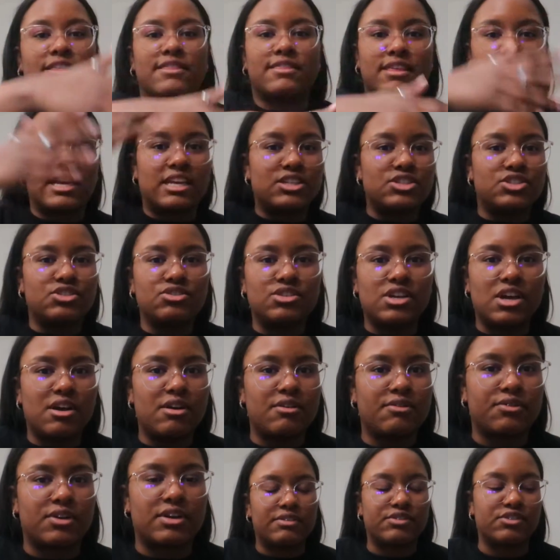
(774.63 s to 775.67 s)
things, you
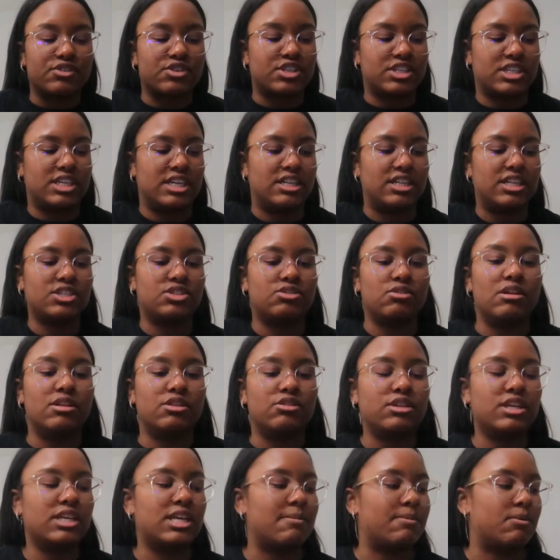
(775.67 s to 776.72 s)
know, for if you're stealing. So it
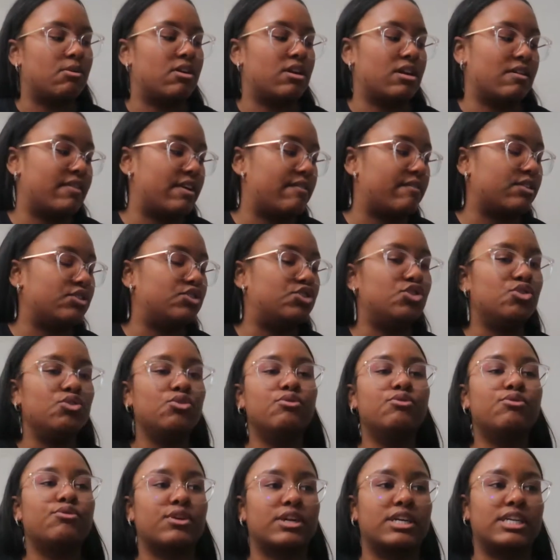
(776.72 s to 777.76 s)
literally kept going off every
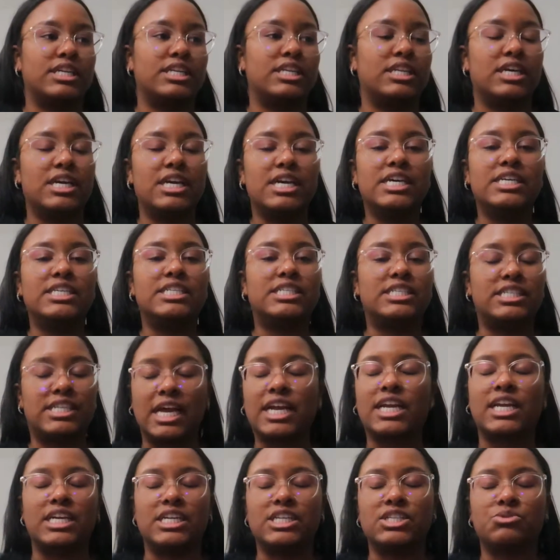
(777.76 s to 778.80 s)
2 freaking
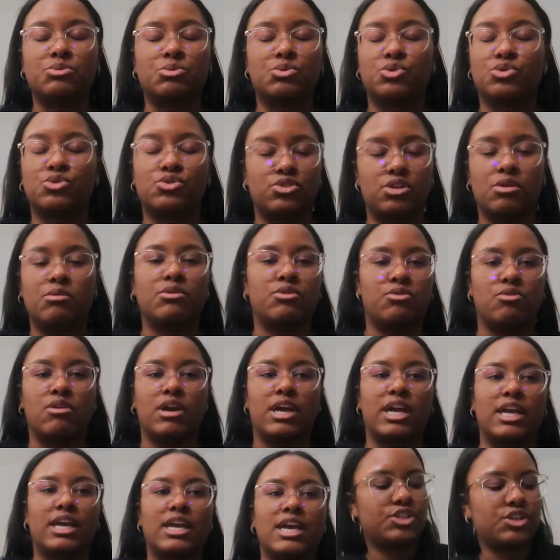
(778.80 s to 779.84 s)
seconds, which is so
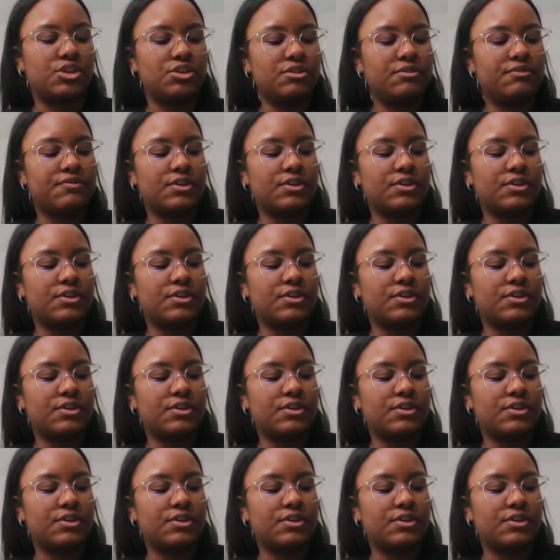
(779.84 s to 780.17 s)
annoying. I'll show you